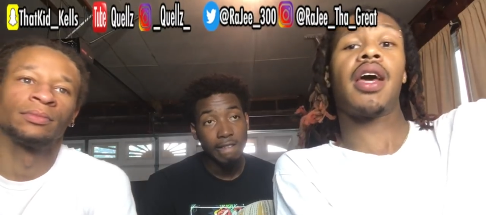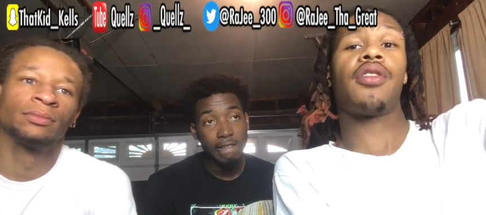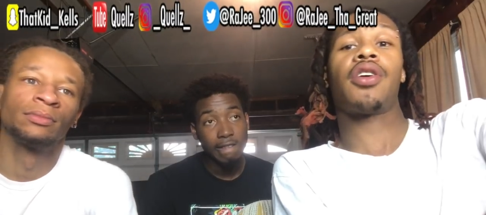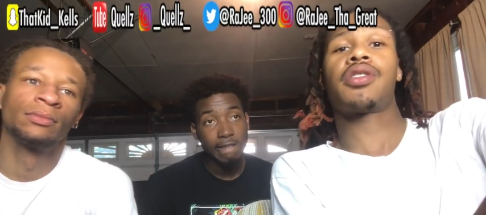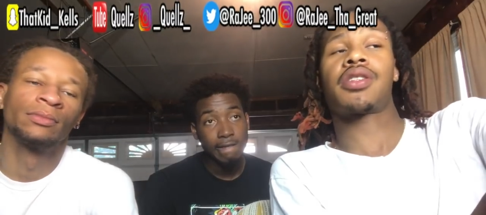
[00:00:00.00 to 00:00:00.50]
Speaker 1: now
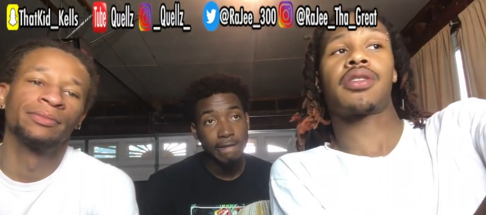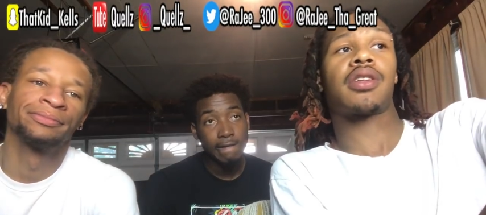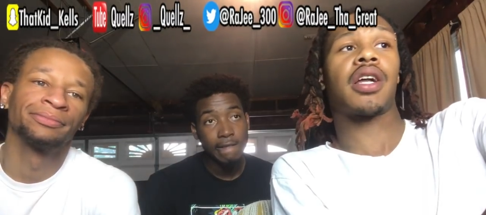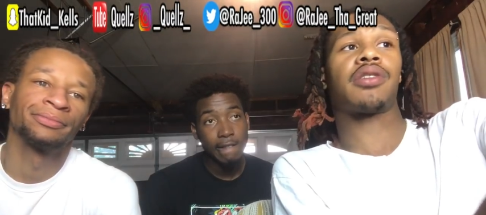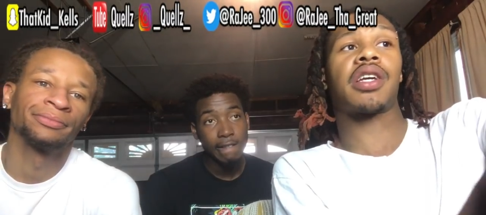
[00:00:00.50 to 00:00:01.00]
they're just
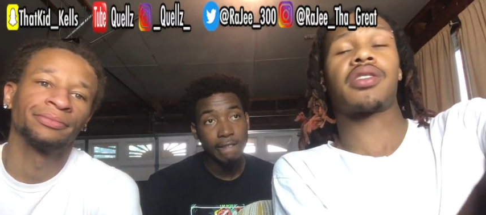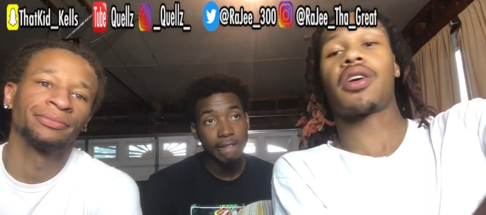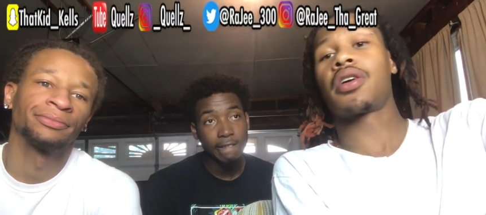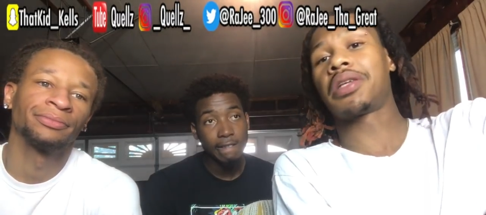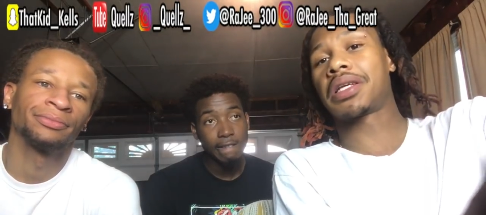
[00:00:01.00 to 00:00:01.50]
clout chasing
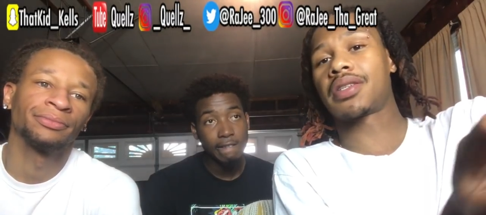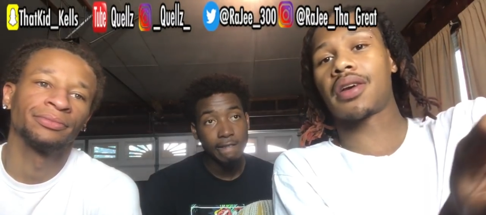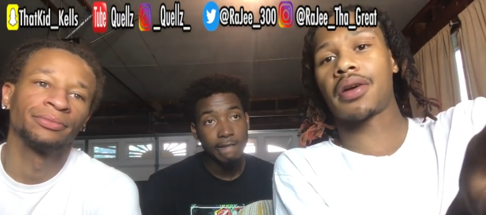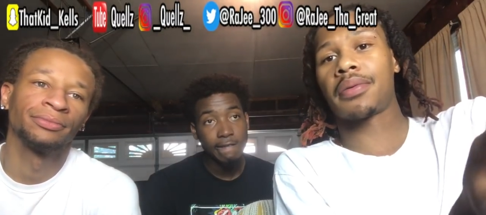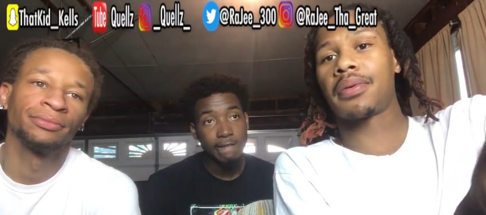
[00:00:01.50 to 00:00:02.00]
her and dissing
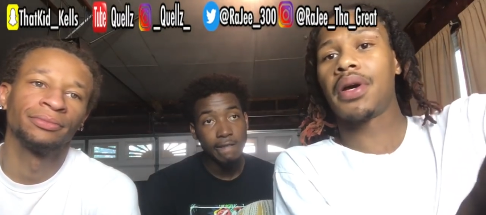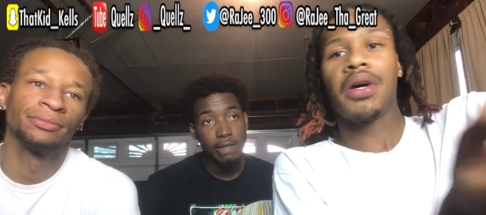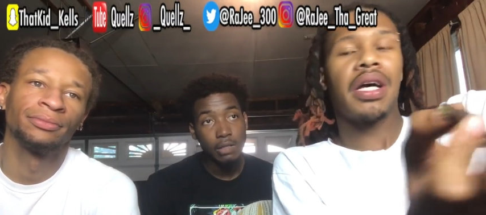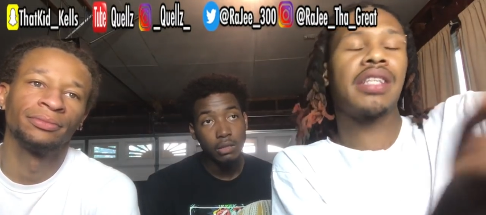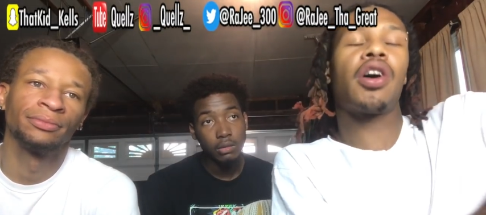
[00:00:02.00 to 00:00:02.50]
her.
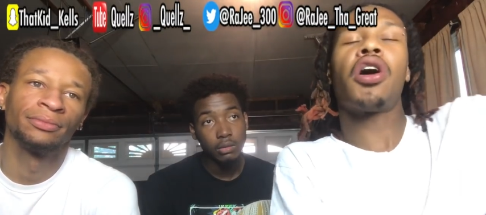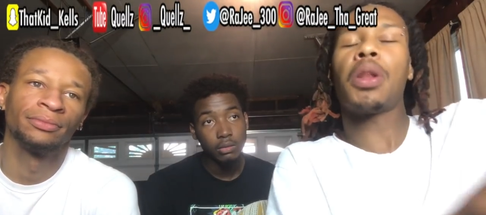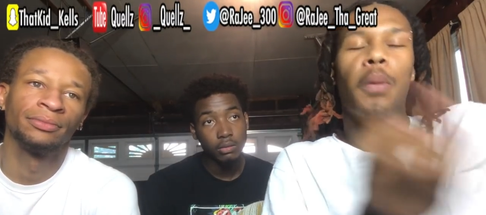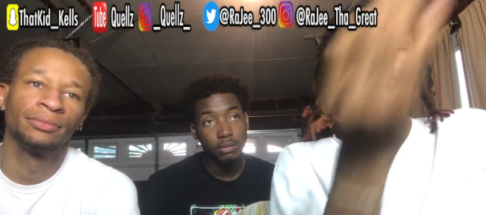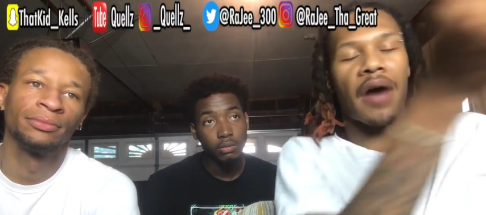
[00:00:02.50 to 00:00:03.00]
It's
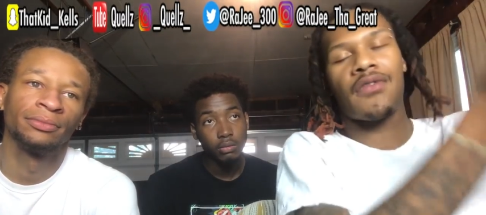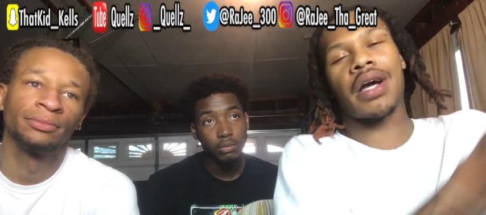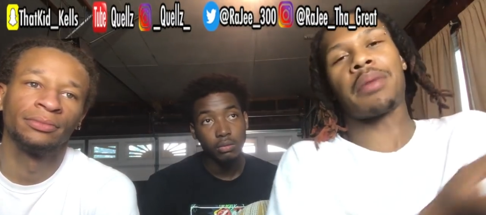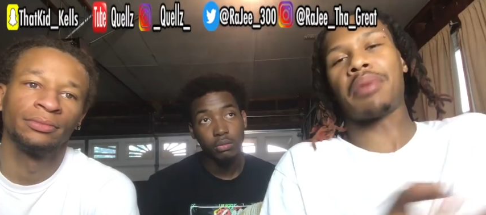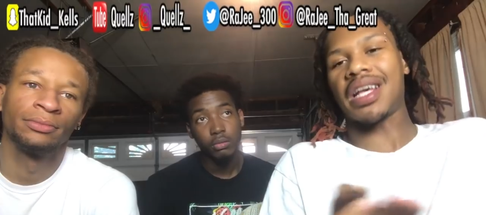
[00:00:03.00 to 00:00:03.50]
all a, a
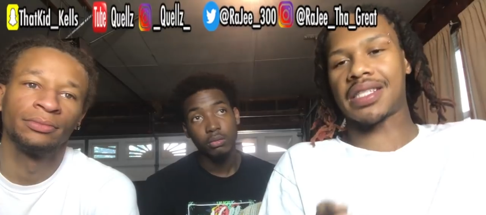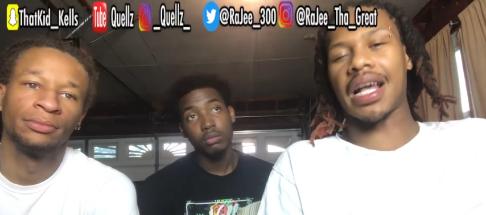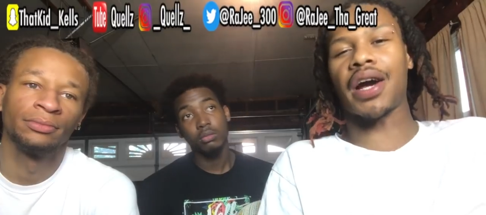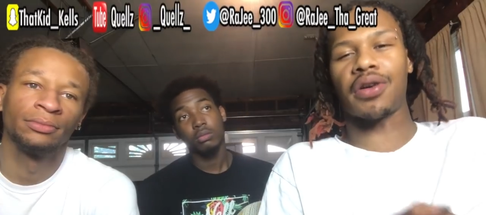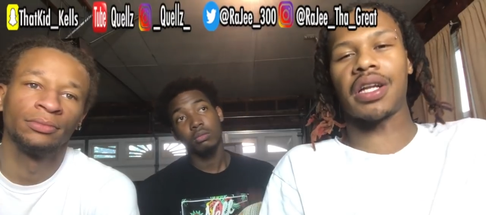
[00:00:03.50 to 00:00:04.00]
fucking big
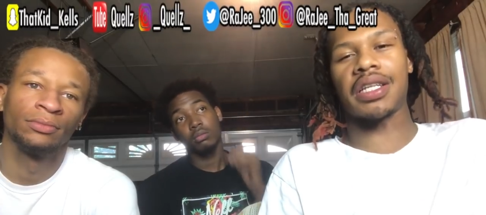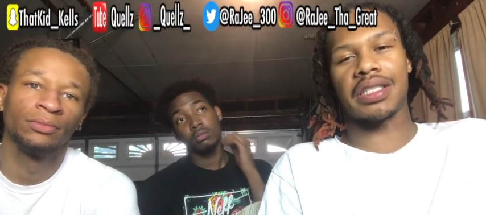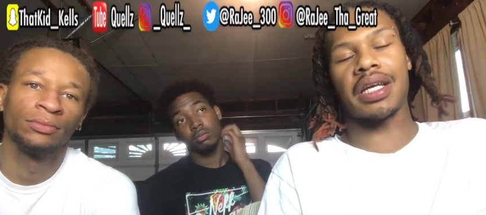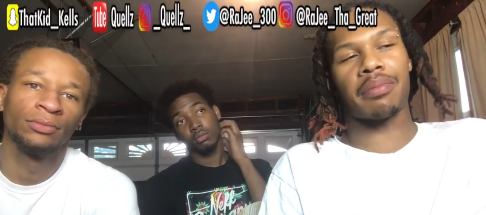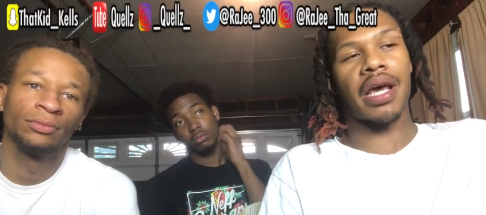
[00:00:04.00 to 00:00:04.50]
cycle of this
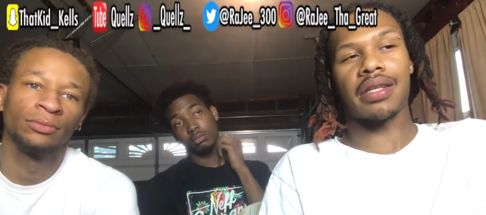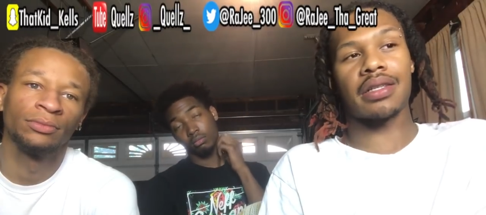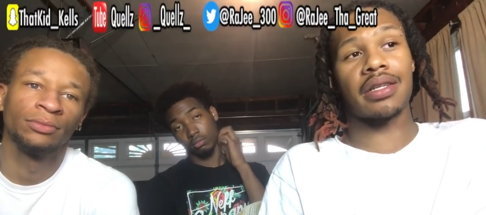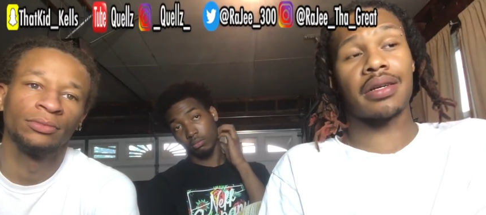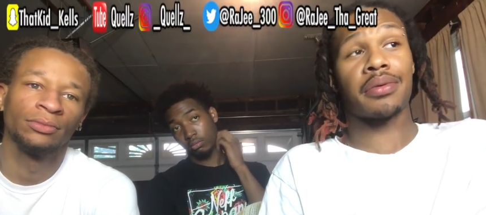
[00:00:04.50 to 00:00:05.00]
shit,
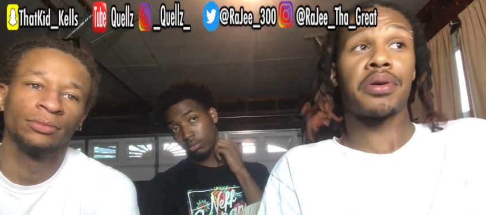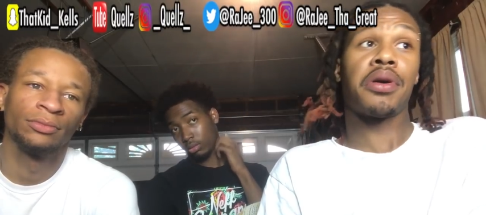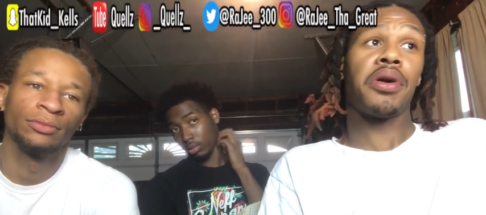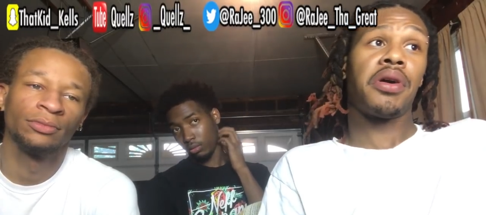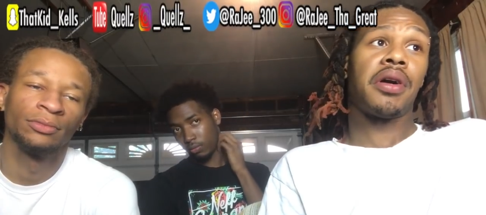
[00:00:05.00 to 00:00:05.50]
basically.
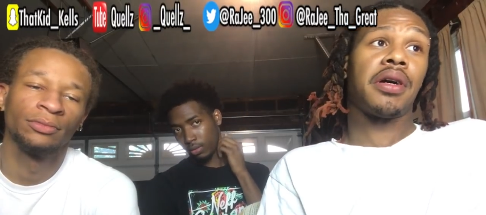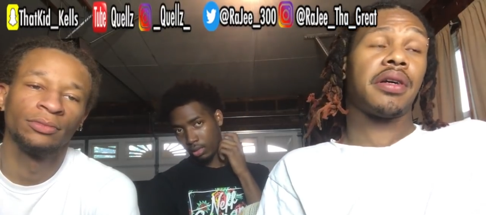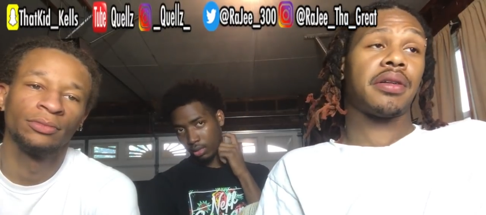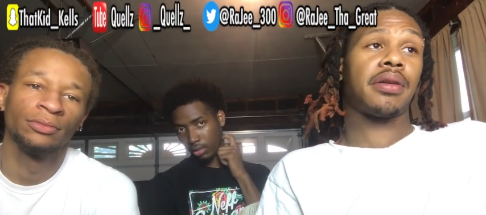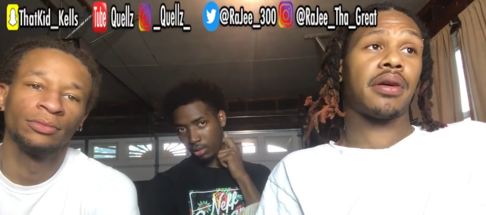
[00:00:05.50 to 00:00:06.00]

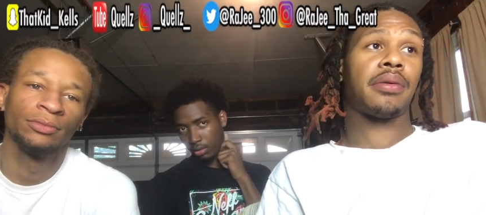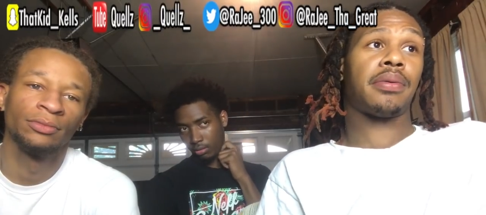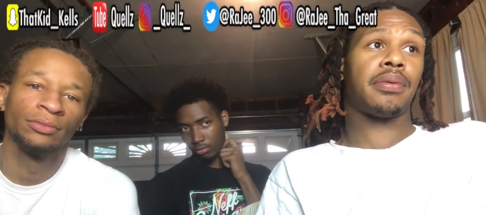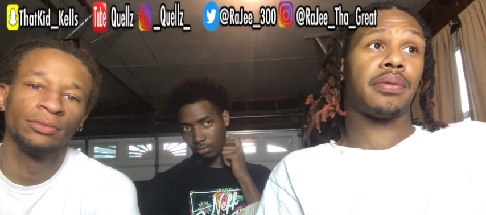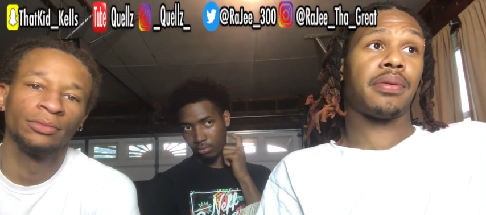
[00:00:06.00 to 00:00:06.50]
So,
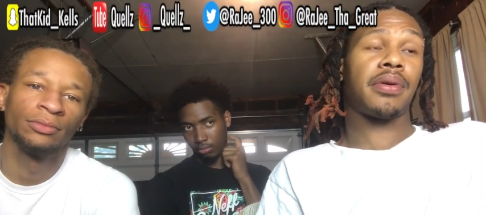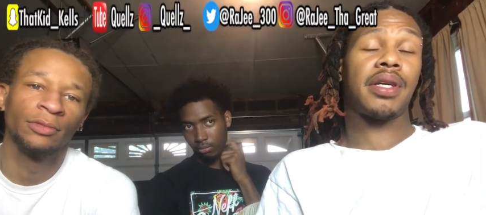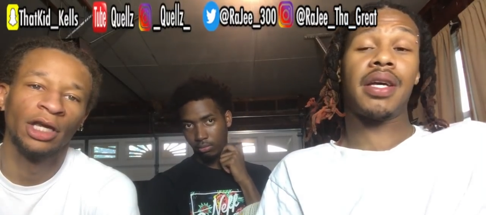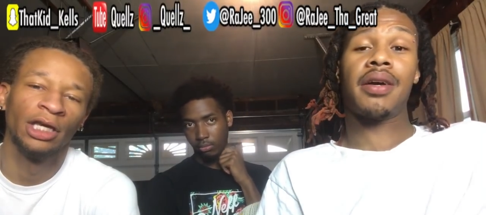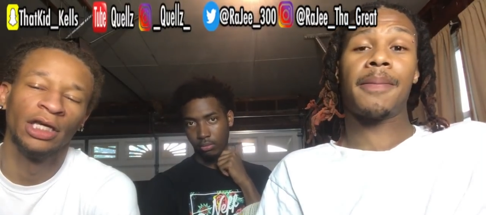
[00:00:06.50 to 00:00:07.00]

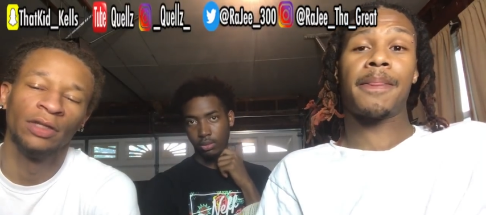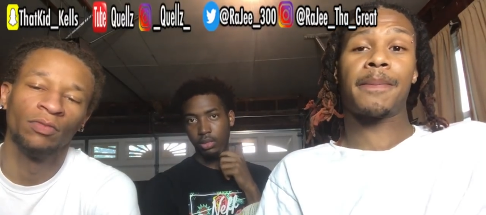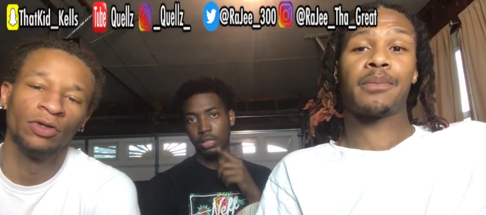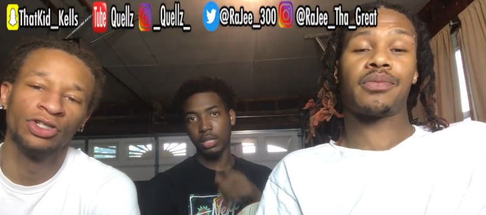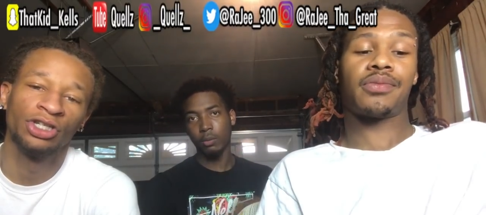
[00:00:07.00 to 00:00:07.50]
yeah. And
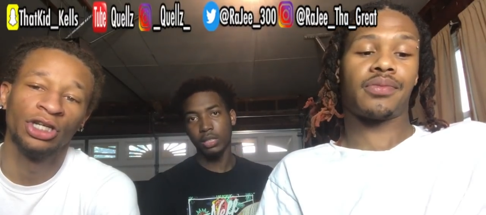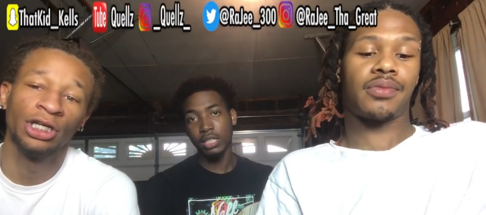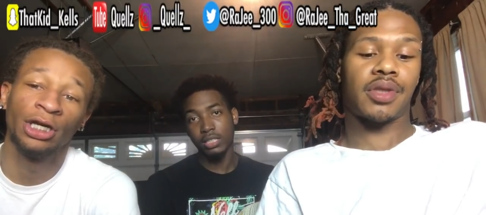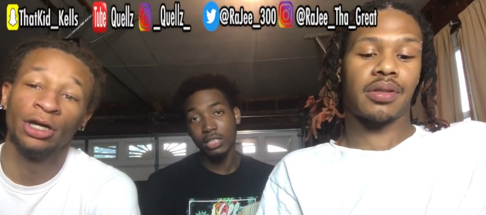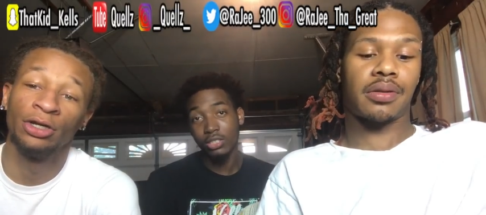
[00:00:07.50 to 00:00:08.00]
we're
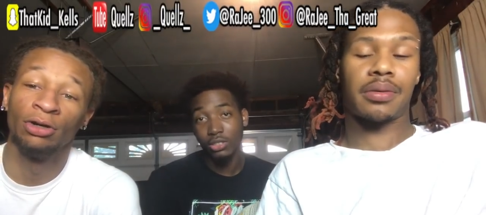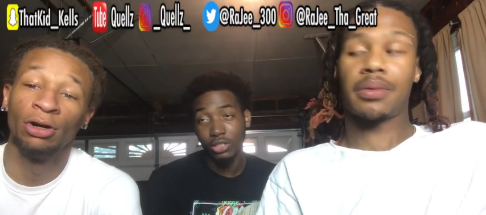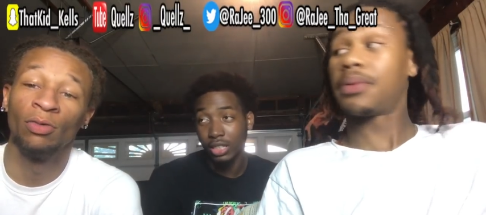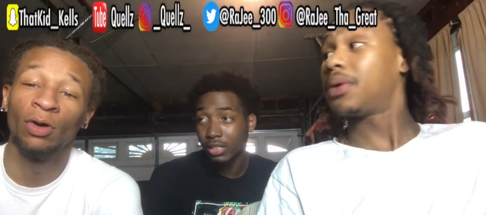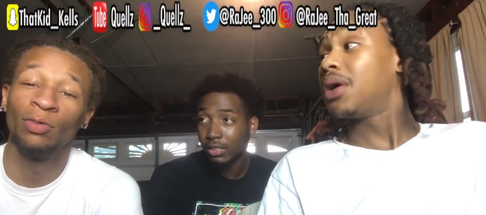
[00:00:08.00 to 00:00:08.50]
sitting here
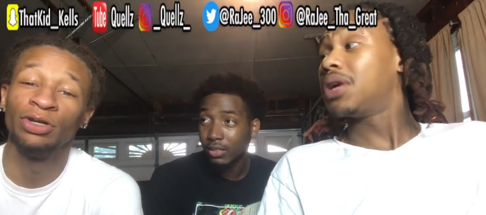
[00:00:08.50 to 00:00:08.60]
doing shit. what